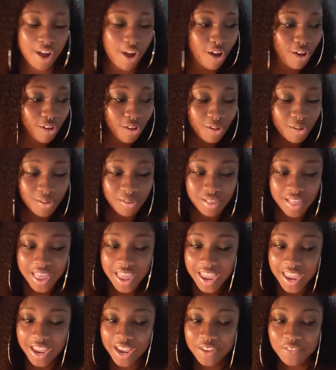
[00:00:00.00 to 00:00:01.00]

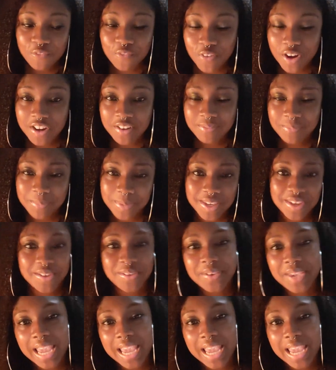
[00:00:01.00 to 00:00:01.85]
all in front of me.